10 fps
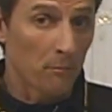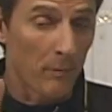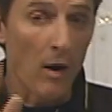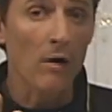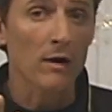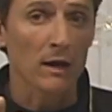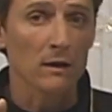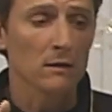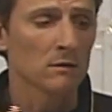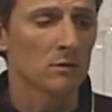
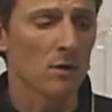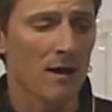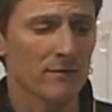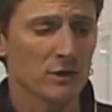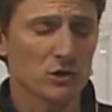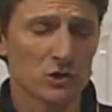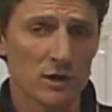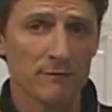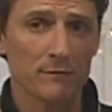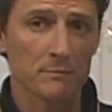Barring you have any
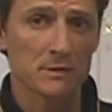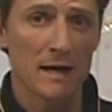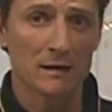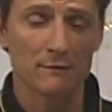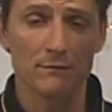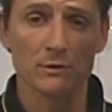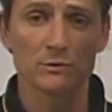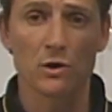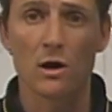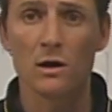shift from static to full
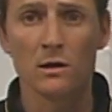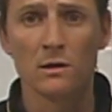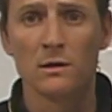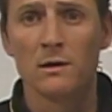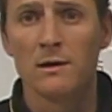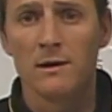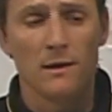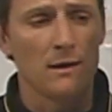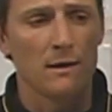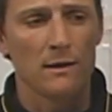draw,
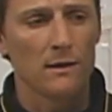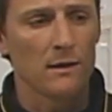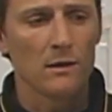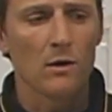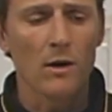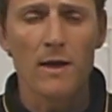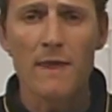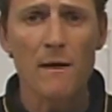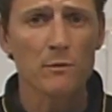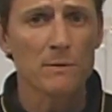
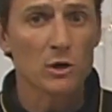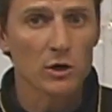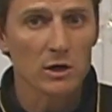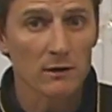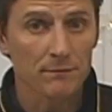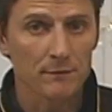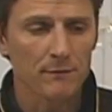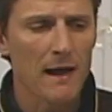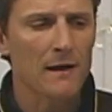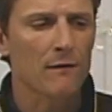and that would be good enough for
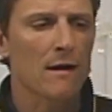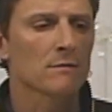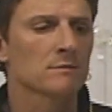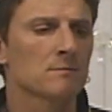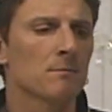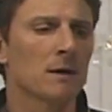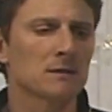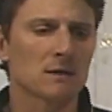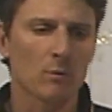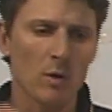flat ground.
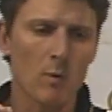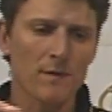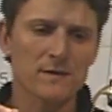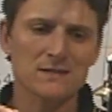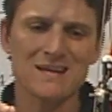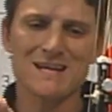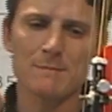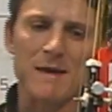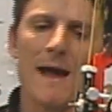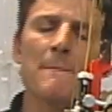But we want this thing
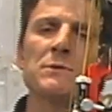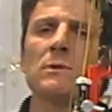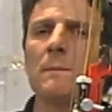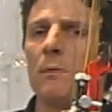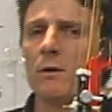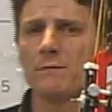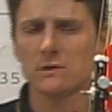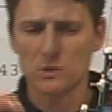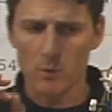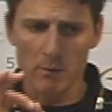to be absolutely
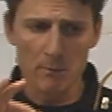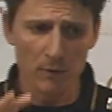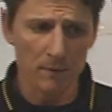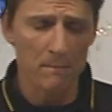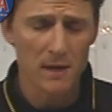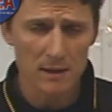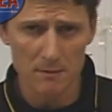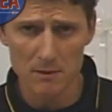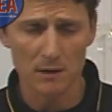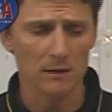perfect, so when we put the pin in
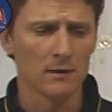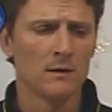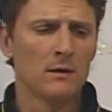the middle,